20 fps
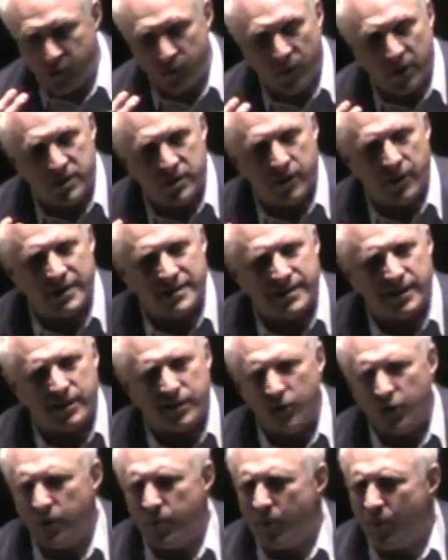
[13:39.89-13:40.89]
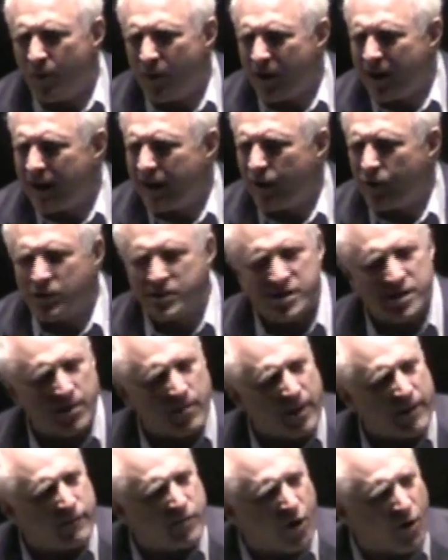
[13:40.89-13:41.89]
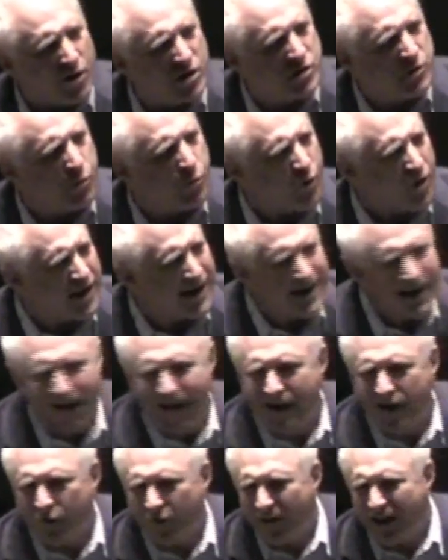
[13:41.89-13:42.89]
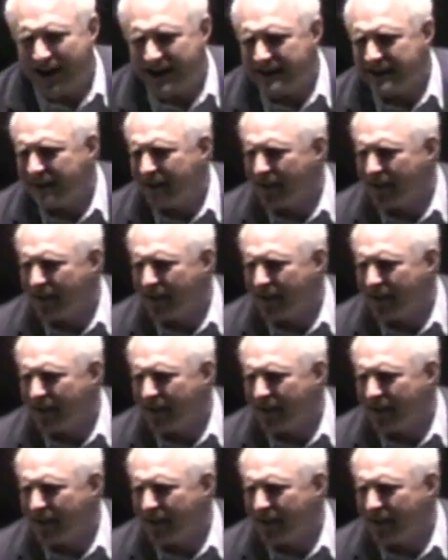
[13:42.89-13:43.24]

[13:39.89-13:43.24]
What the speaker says: 2 months ago, I said, you're working all summer. I've noticed you're working like crazy.